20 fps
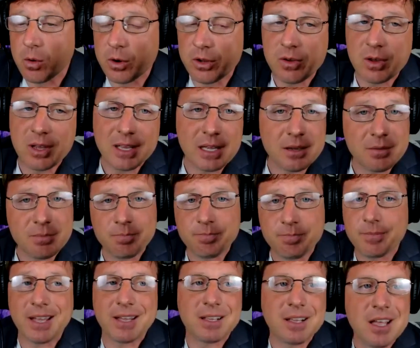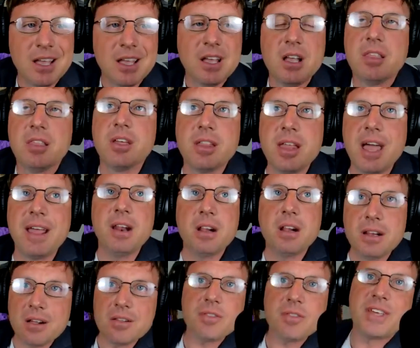Or you can get like, the, and
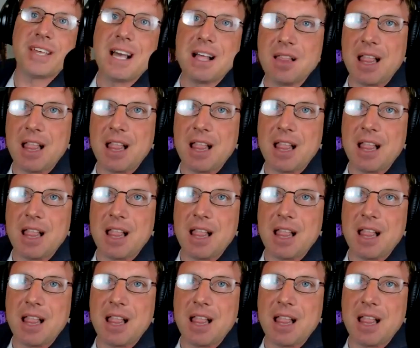another thing